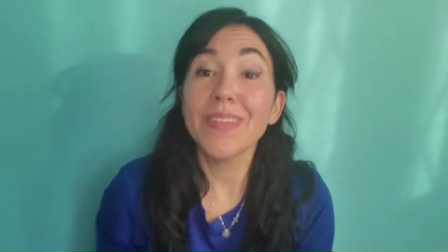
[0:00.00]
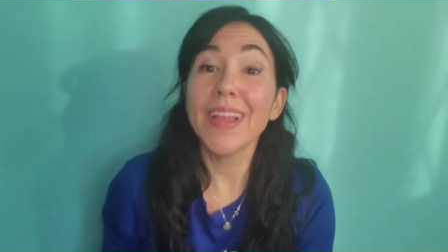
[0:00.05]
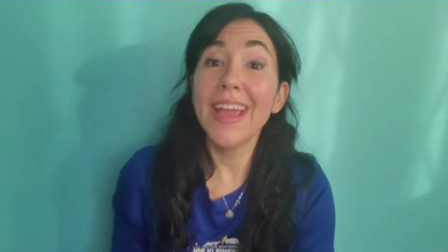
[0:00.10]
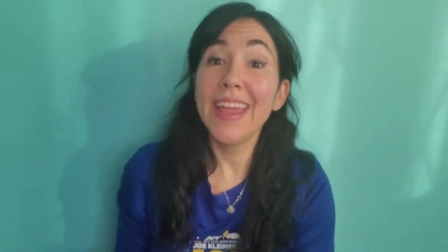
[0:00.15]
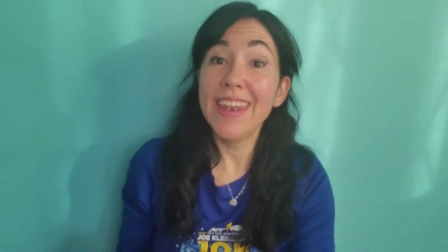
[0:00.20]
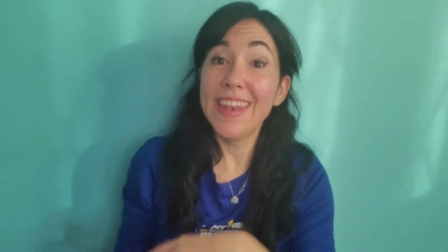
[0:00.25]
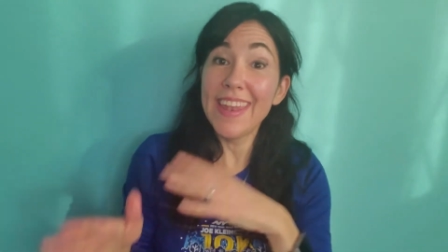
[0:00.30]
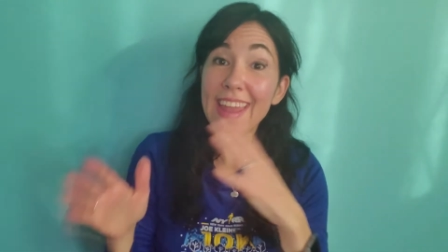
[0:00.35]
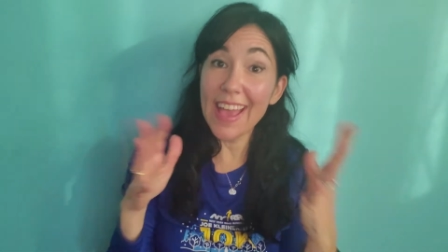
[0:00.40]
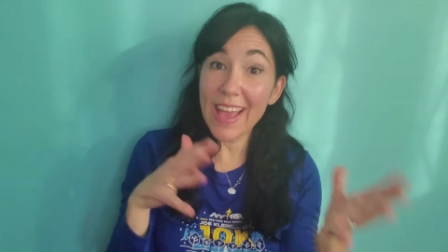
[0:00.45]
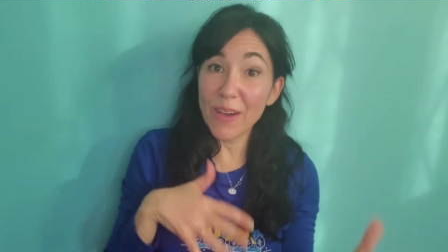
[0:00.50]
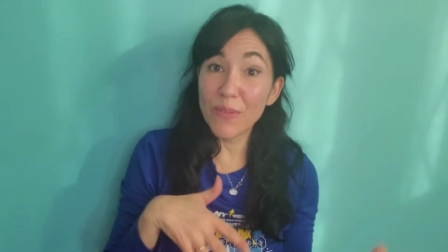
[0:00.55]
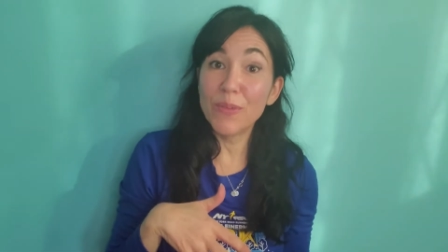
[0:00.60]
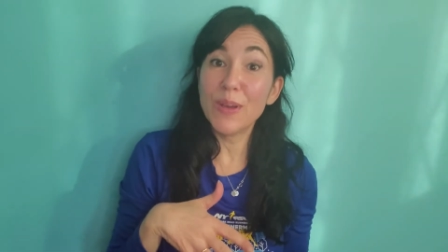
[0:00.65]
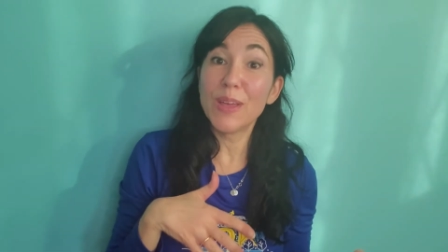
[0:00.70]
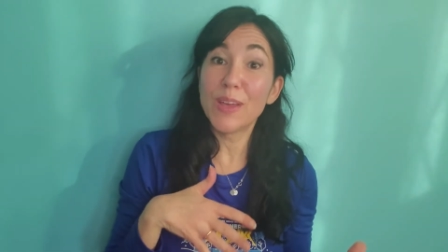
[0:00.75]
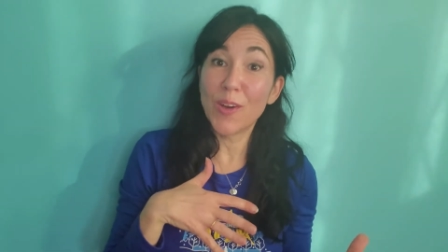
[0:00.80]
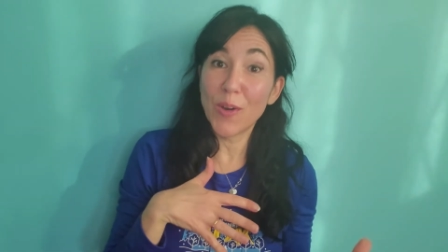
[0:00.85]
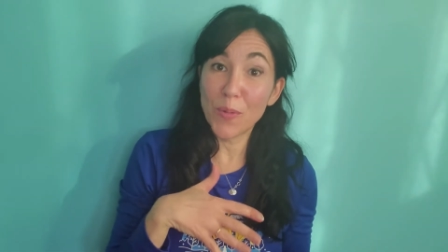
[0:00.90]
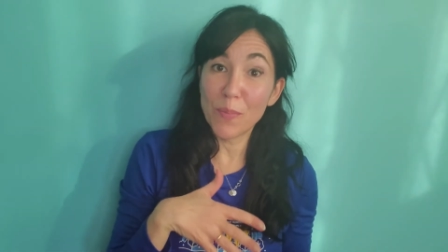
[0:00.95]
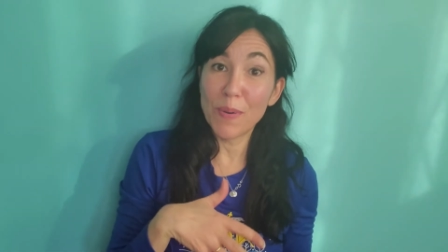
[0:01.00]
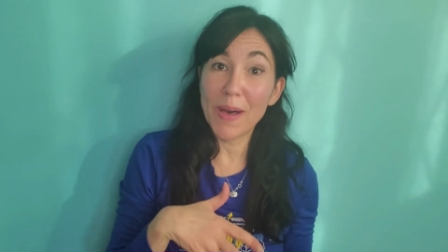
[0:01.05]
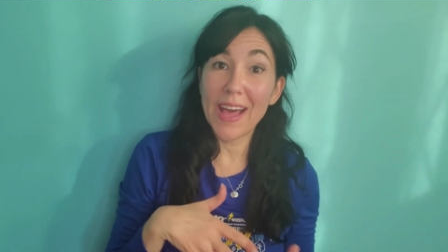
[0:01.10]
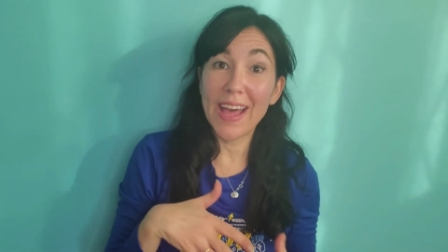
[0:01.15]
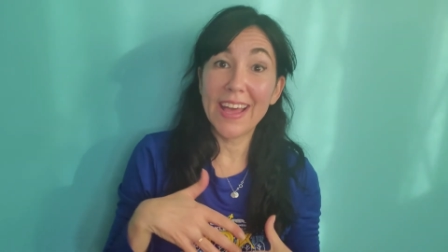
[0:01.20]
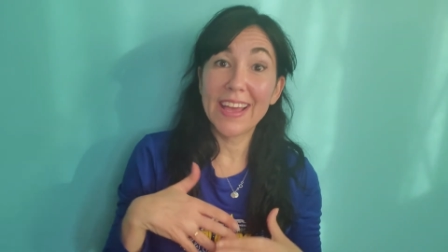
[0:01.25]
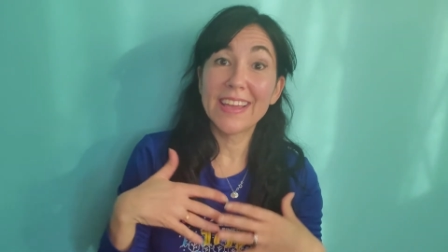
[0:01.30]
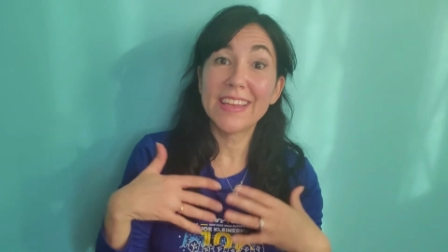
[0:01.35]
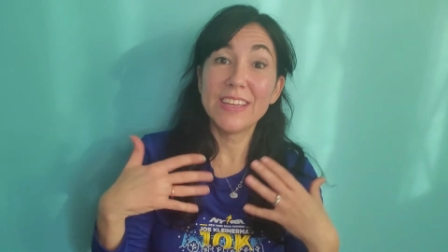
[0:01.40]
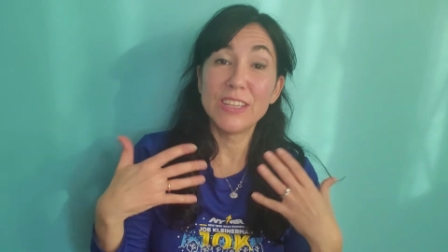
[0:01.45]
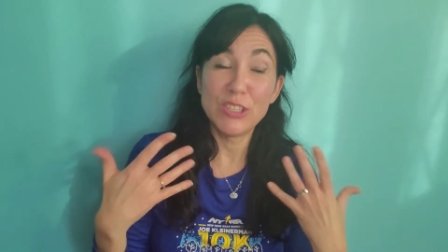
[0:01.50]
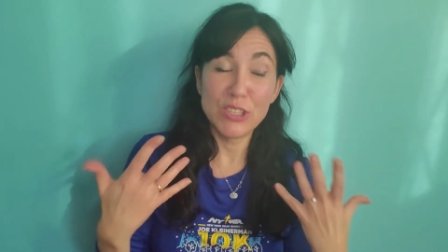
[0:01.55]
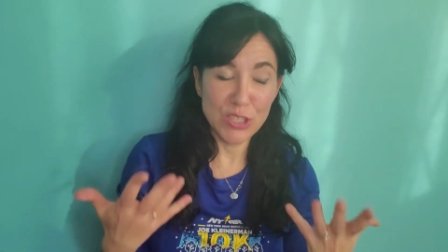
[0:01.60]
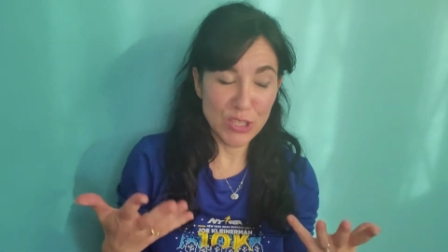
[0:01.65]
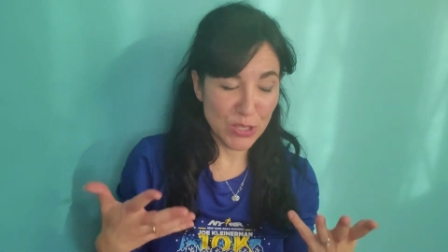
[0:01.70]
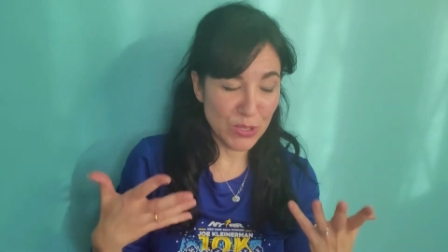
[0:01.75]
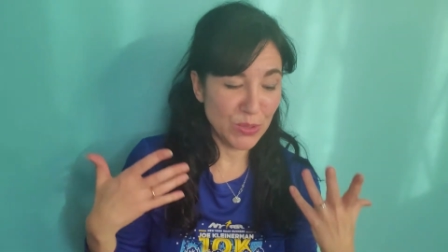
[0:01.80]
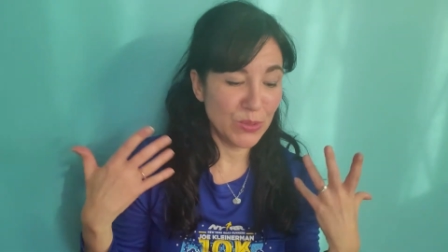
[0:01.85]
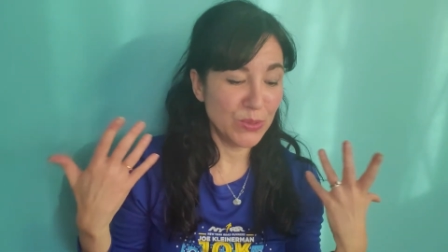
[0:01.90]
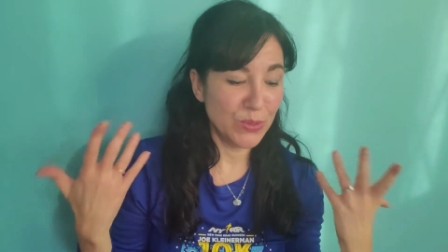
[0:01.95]
And now we go back
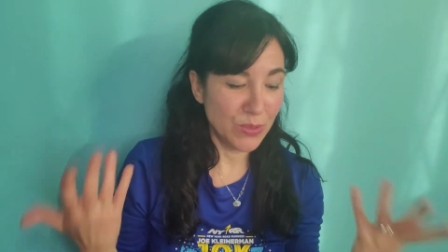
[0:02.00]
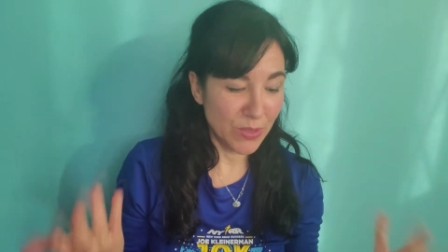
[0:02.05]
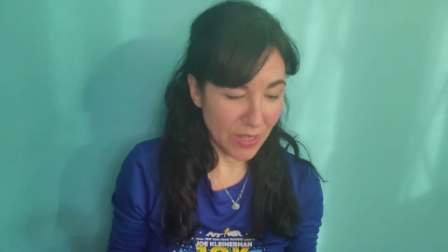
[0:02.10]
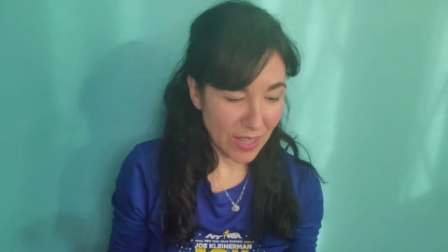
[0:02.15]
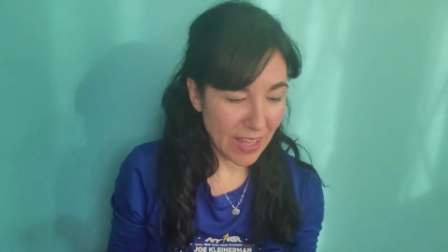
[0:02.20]
two